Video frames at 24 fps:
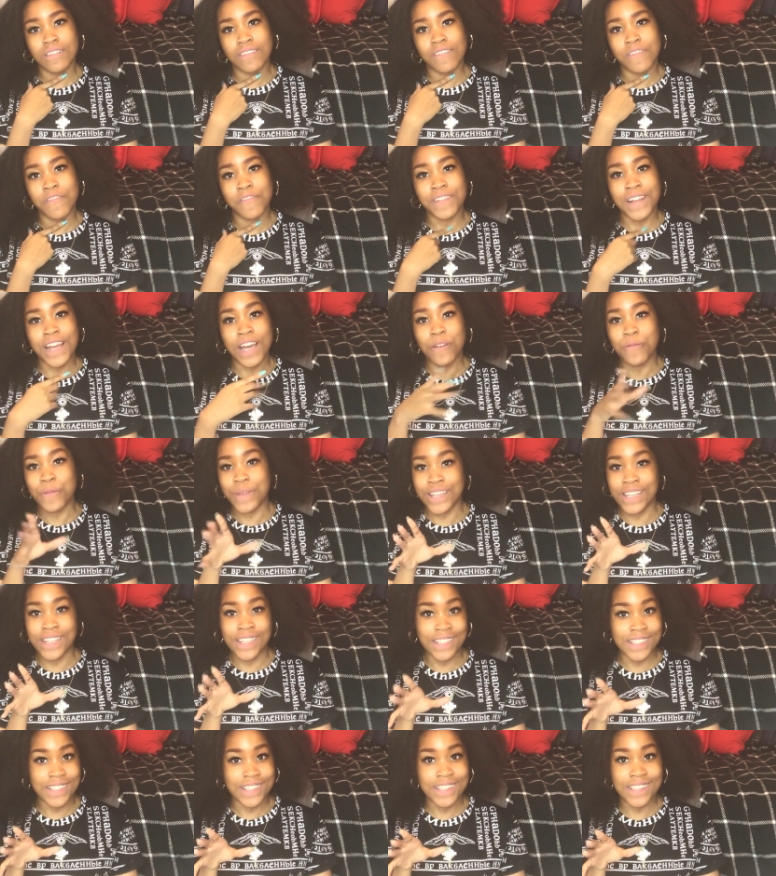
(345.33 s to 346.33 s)
Flat
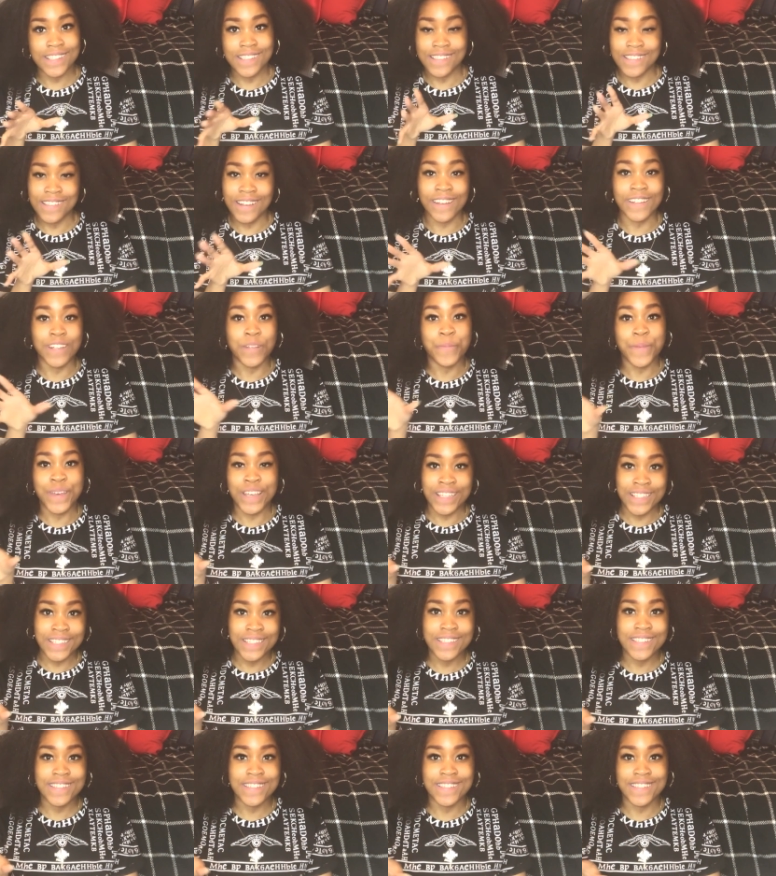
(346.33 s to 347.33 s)
wings are the
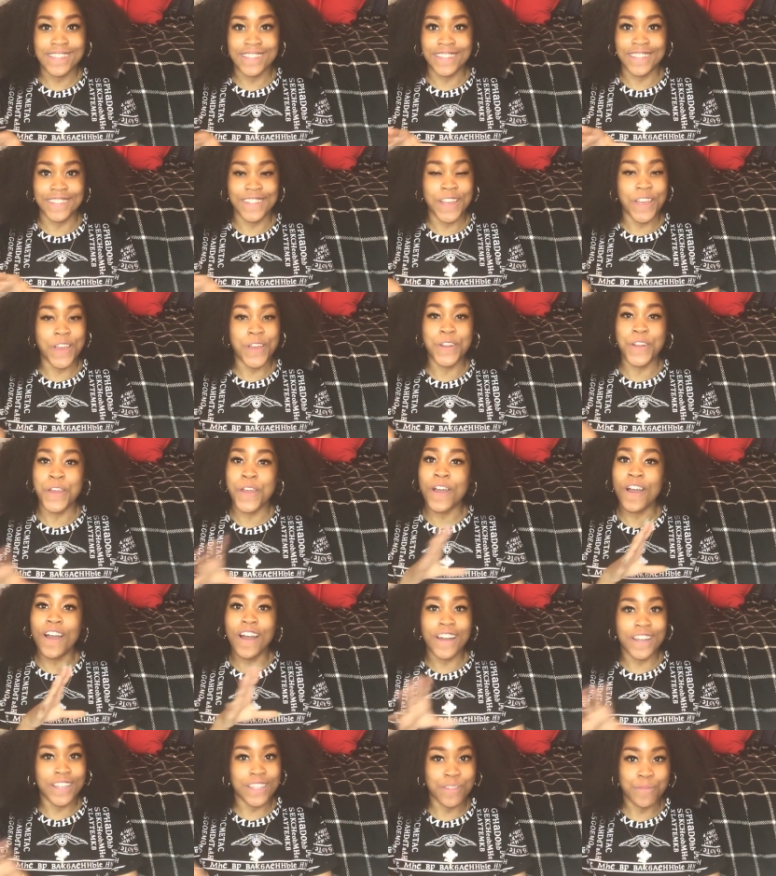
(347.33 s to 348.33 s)
best, you know. No
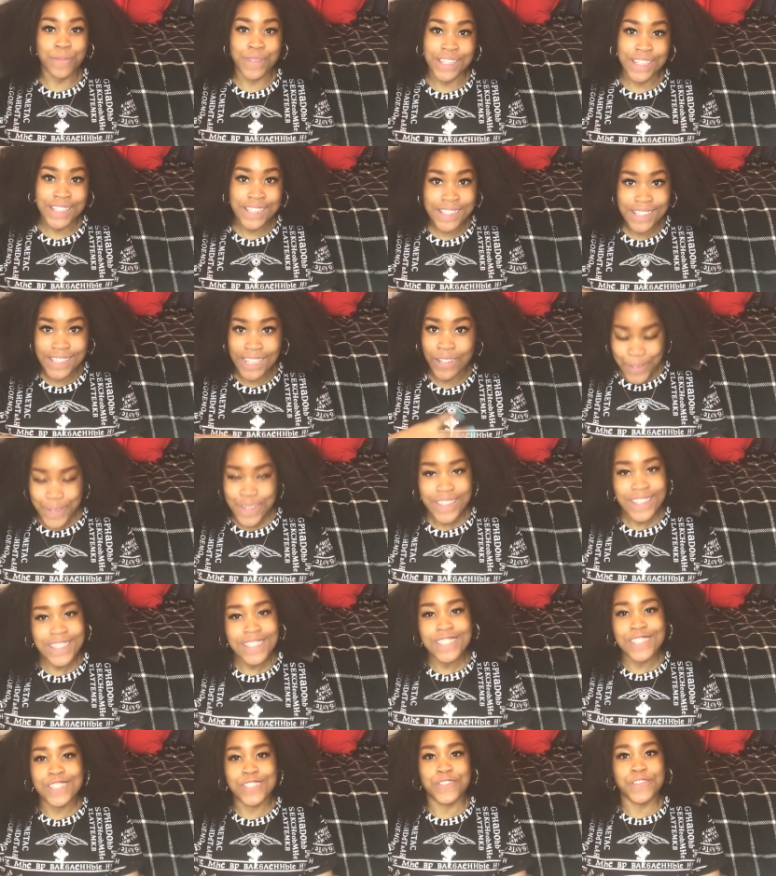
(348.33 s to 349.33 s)
arguments. Who
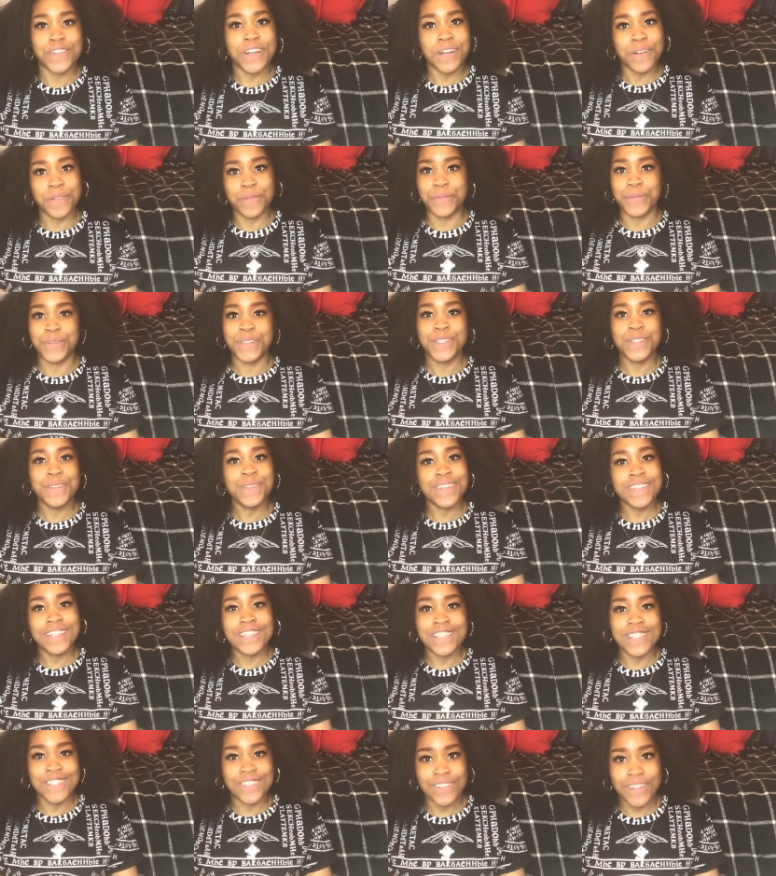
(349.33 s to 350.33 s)
eats drum? Who
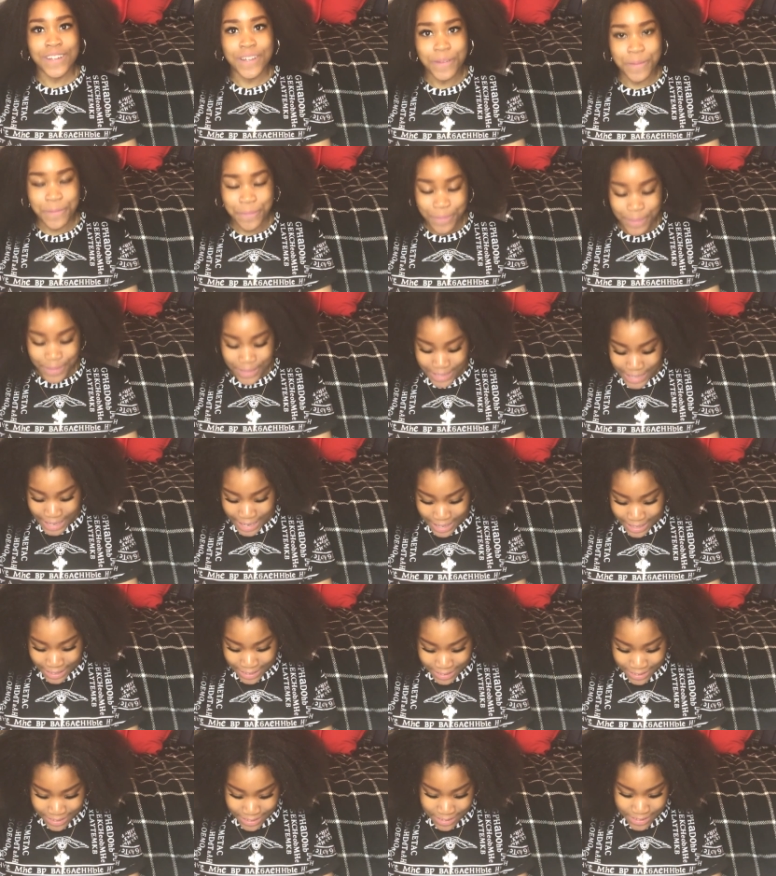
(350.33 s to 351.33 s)
eats drum?
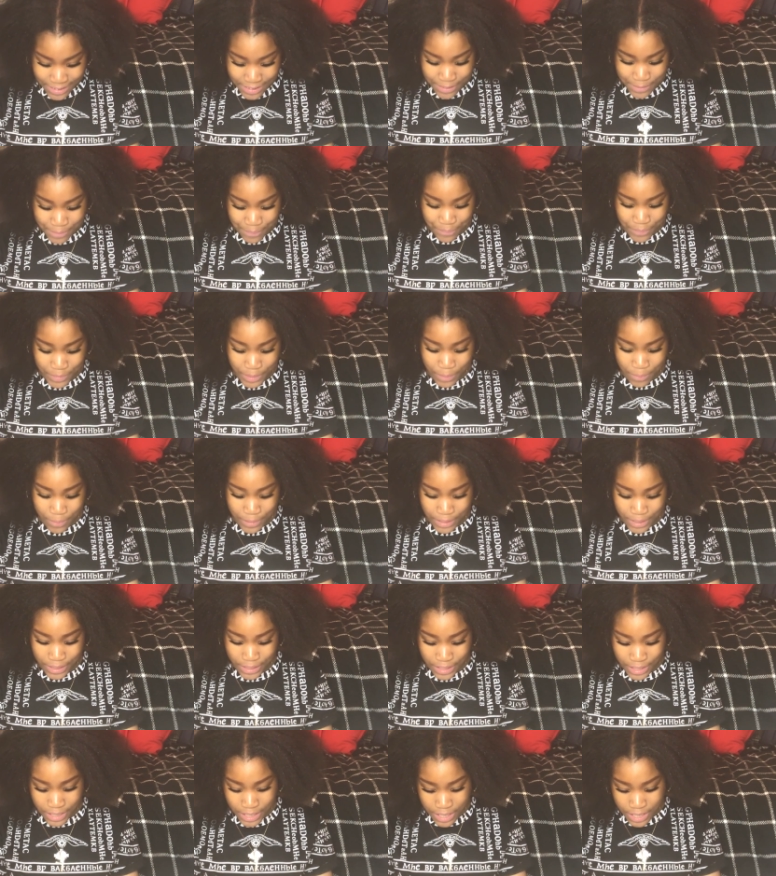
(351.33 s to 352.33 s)
Like, come
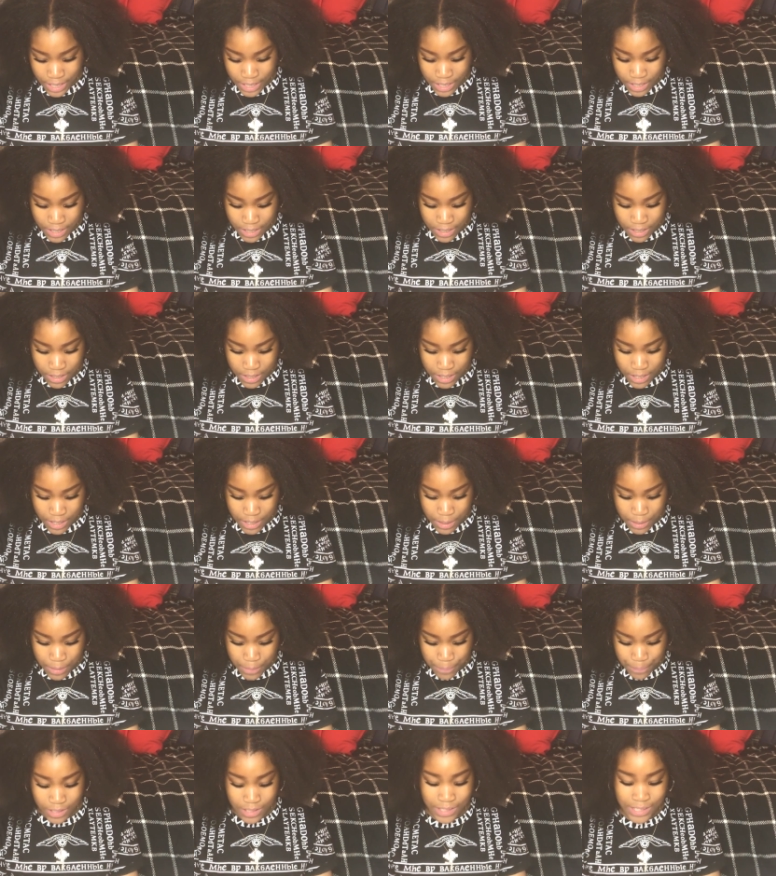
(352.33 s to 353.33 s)
on.
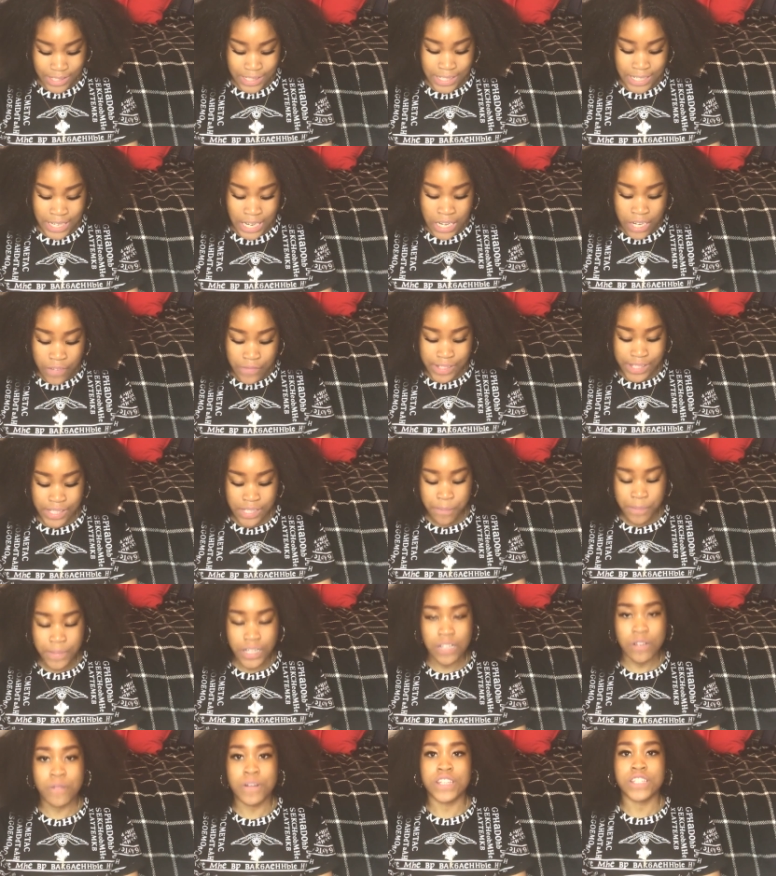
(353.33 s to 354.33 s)
Um, it's kind of a
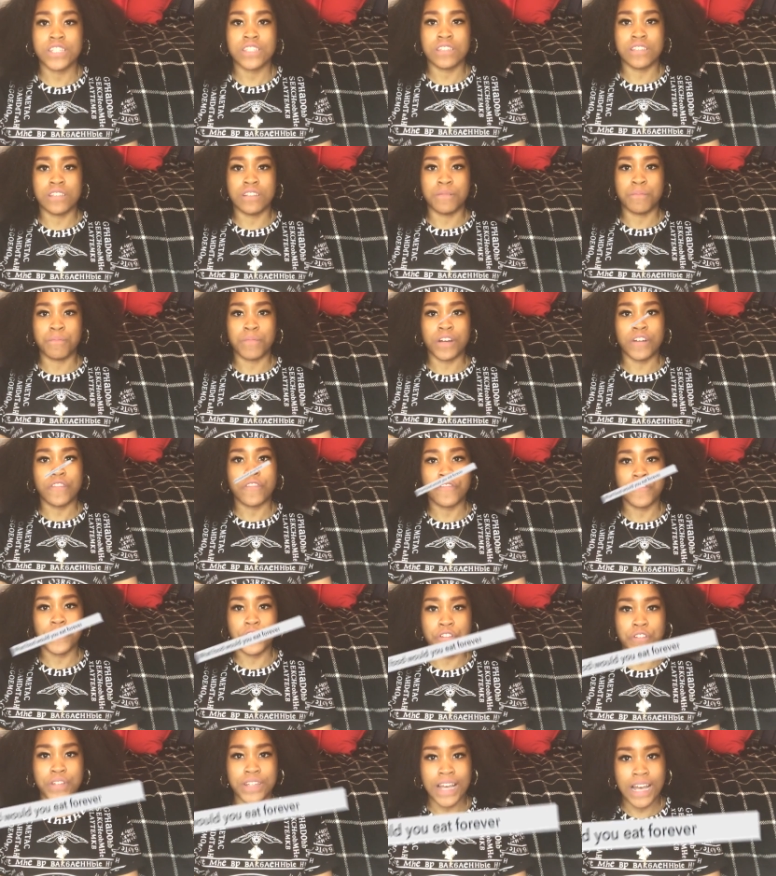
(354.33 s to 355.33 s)
similar question, but
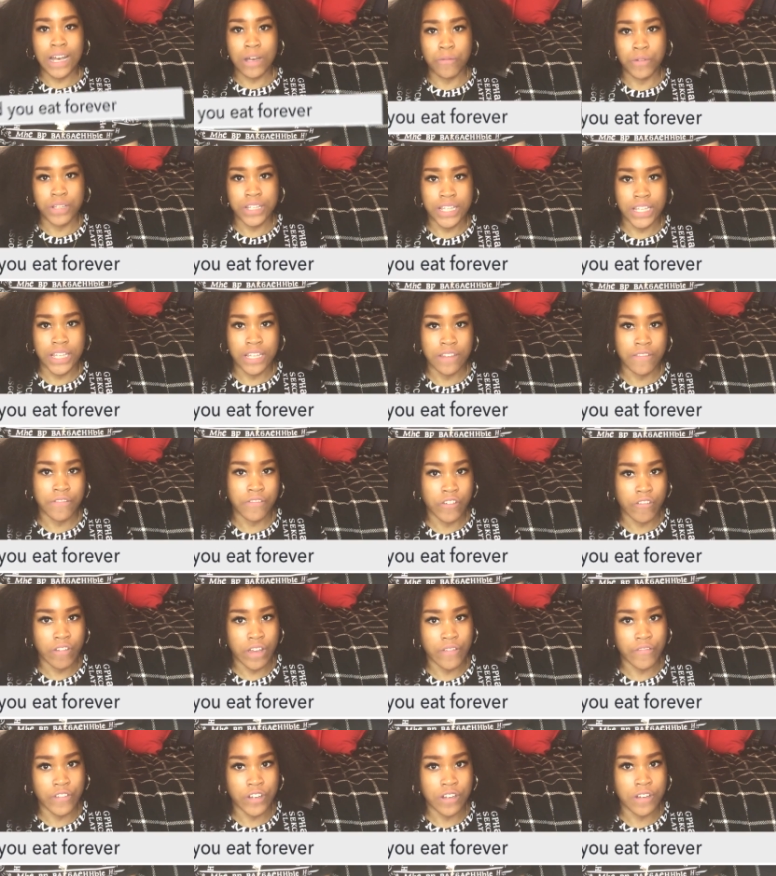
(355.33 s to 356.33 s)
food I would eat
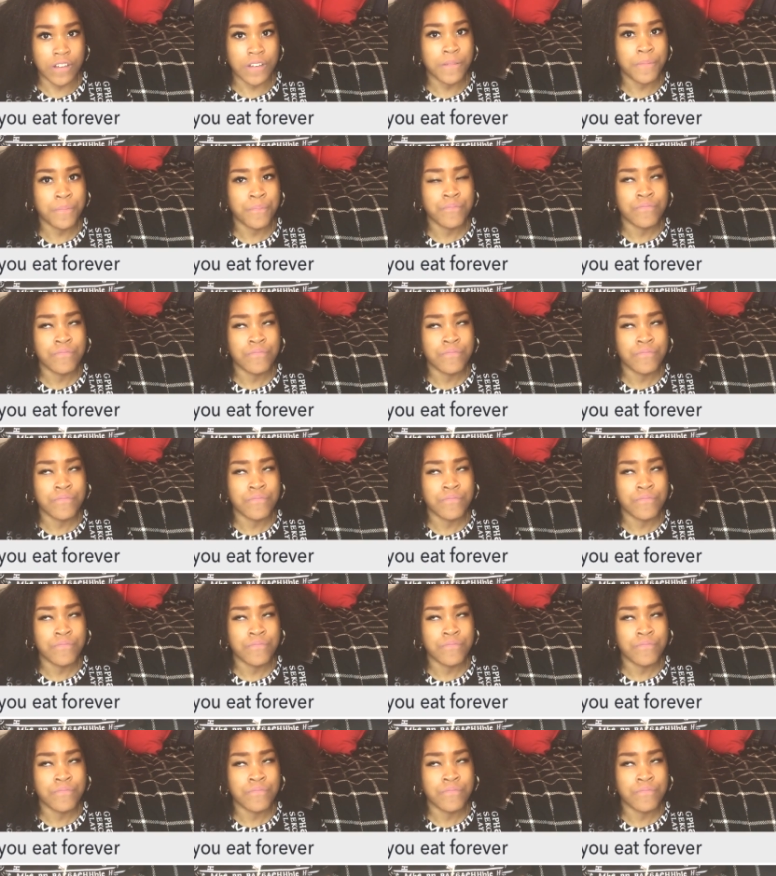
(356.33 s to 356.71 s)
forever.